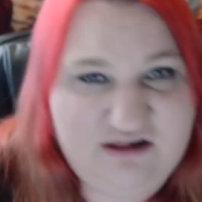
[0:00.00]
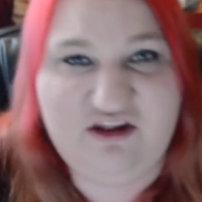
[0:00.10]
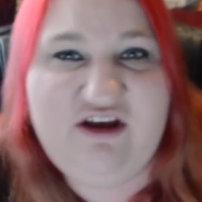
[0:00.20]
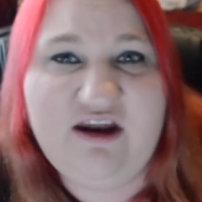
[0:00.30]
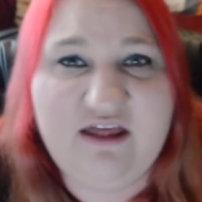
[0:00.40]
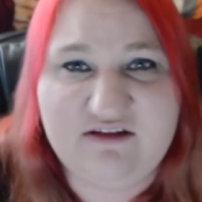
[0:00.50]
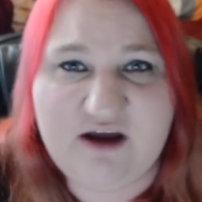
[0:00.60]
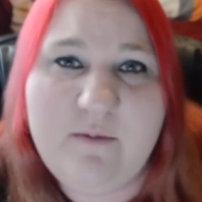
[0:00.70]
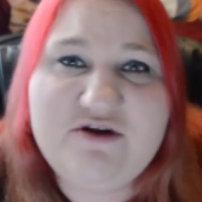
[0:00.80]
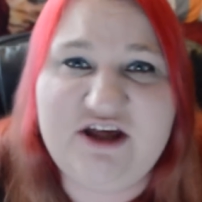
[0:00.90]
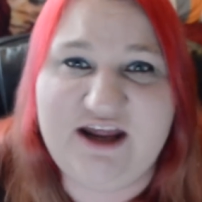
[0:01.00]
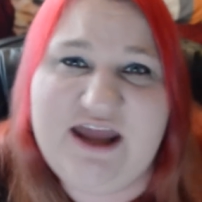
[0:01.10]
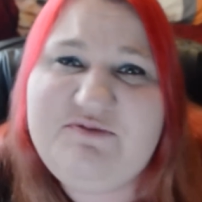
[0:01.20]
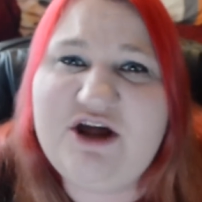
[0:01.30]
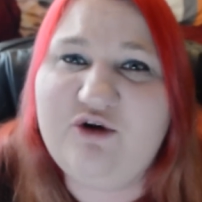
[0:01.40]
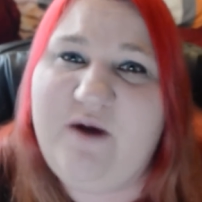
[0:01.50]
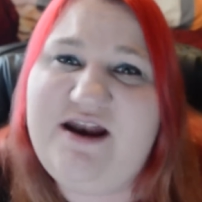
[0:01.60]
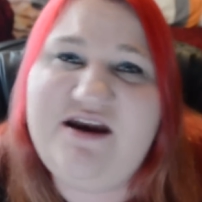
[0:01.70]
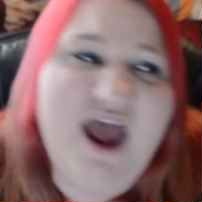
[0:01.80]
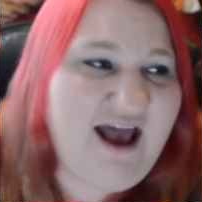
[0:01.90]
look at all this garbage that I keep
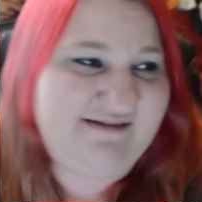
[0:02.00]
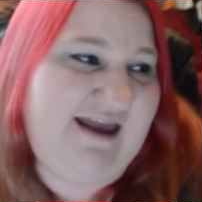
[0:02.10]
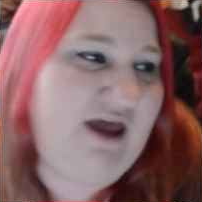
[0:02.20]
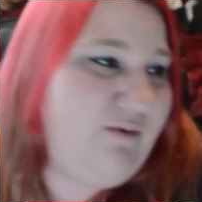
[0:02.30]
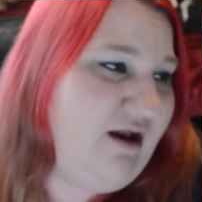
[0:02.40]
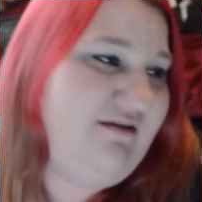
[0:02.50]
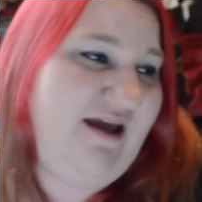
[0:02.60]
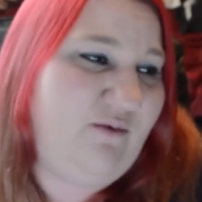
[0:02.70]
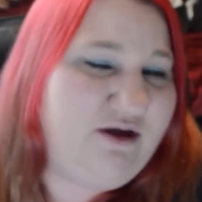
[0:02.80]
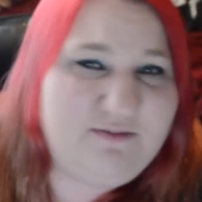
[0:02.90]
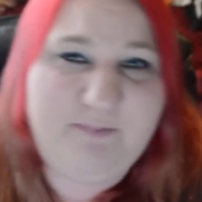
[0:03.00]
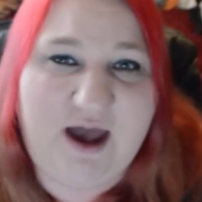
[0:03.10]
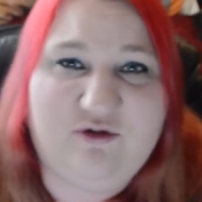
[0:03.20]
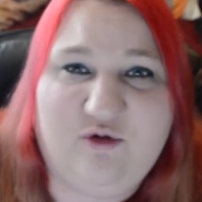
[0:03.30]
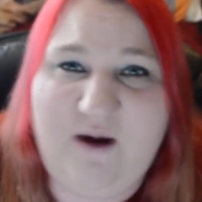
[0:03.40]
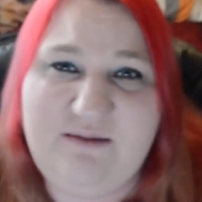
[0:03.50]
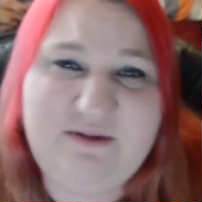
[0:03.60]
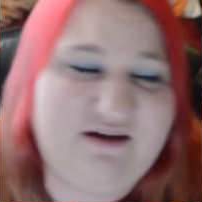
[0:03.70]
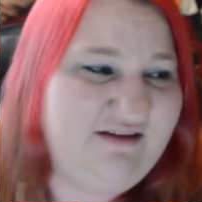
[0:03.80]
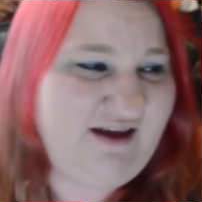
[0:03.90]
generating. I stand right all day and watch it biodegrading,
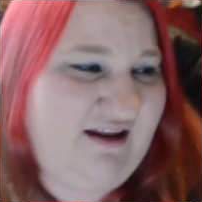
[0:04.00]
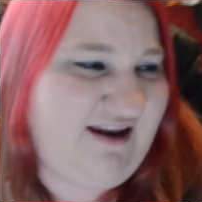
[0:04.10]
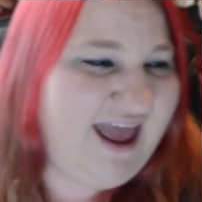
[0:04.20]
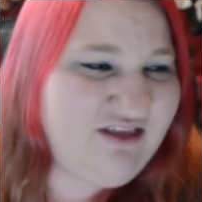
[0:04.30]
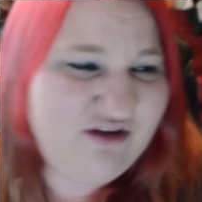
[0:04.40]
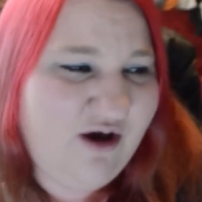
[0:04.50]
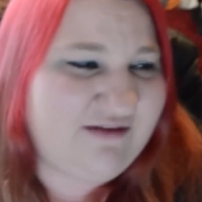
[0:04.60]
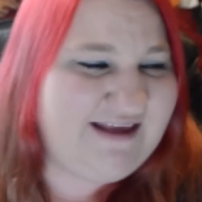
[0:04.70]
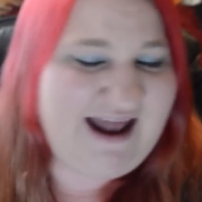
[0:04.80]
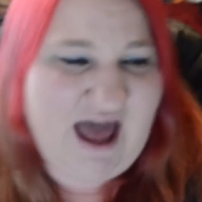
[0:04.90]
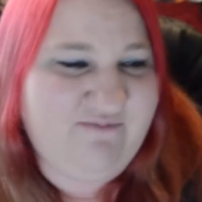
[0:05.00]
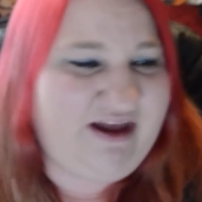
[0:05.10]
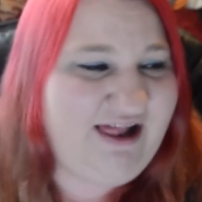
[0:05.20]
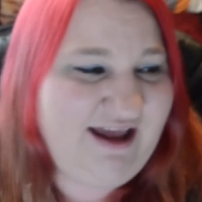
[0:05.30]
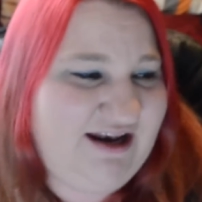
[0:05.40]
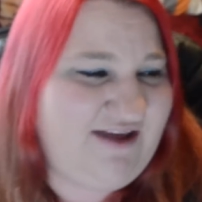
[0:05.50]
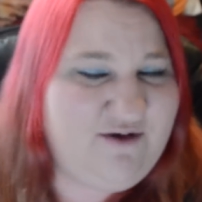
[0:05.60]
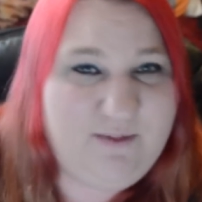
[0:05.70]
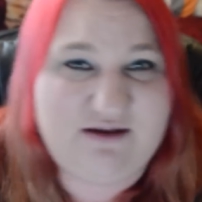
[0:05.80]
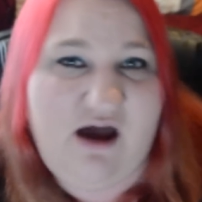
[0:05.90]
but there's a hidden health codes that I'm violating.
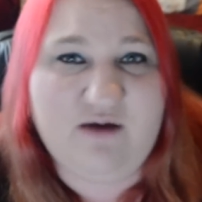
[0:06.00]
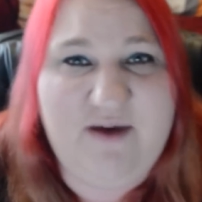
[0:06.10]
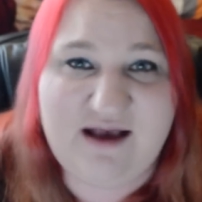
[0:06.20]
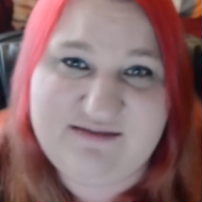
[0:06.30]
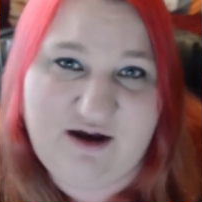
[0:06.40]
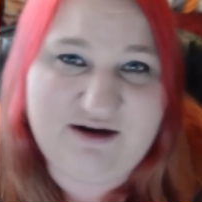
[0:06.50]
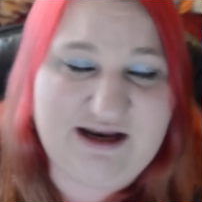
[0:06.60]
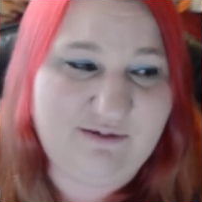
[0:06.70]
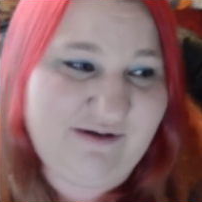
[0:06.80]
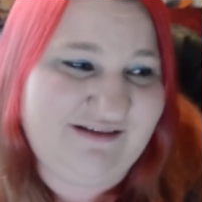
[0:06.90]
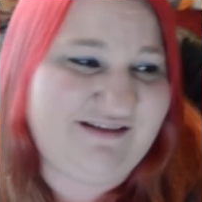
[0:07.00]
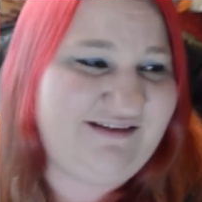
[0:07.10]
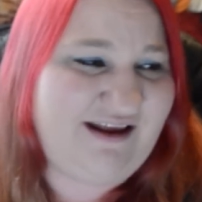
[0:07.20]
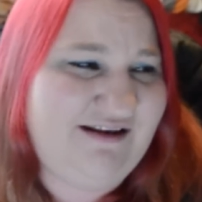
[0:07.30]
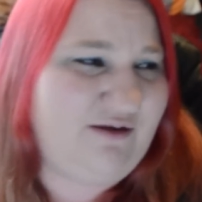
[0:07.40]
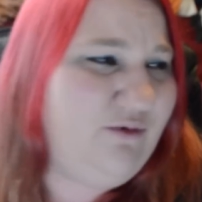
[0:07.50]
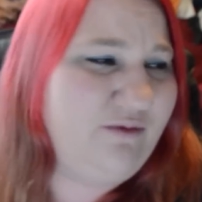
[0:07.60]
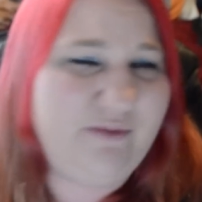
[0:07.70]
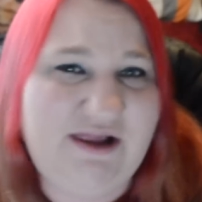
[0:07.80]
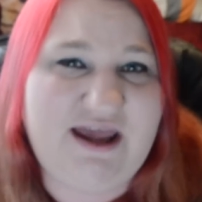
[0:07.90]
Even my dog passed out and needed resuscitating. You
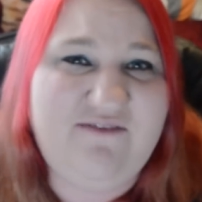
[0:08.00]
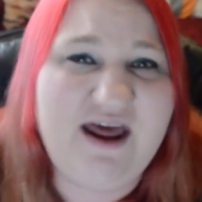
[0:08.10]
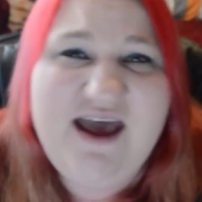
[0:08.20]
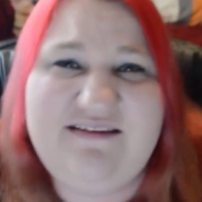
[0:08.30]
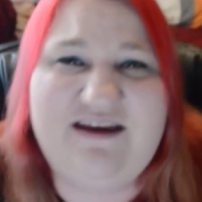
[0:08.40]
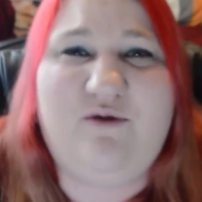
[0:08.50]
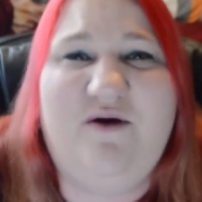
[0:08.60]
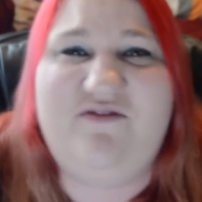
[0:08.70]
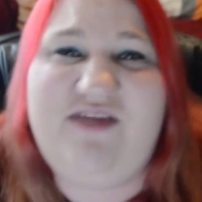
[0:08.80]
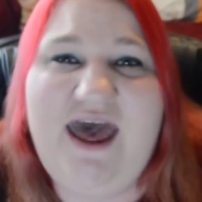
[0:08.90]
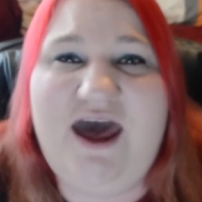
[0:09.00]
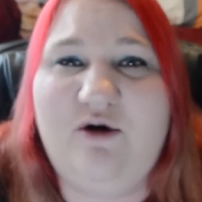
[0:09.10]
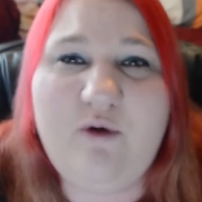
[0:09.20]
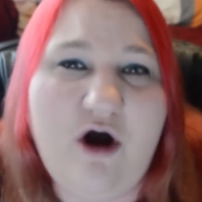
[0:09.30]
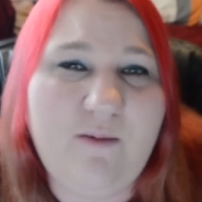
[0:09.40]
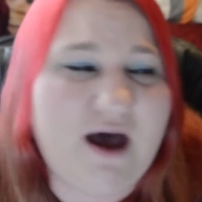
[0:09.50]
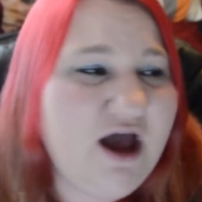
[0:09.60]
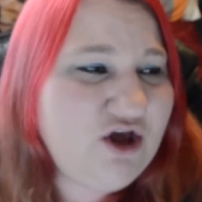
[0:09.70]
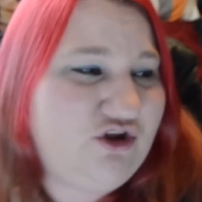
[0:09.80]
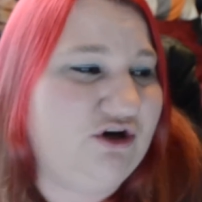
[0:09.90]
wouldn't believe it. Take a whiff of that aroma,
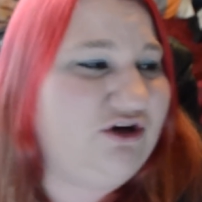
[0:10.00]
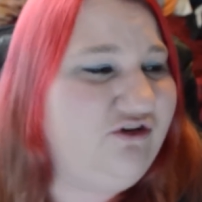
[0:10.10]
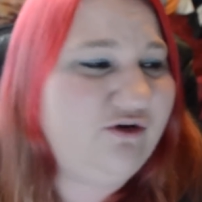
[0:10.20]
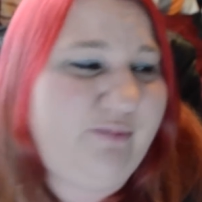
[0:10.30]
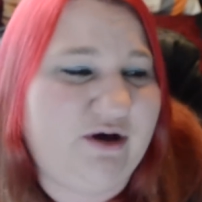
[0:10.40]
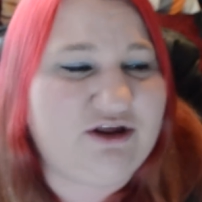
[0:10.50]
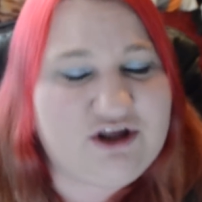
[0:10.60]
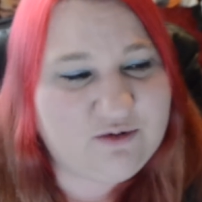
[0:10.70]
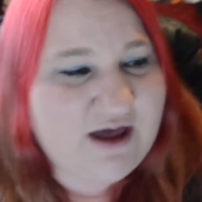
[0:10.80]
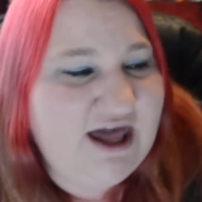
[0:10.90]
sure to put you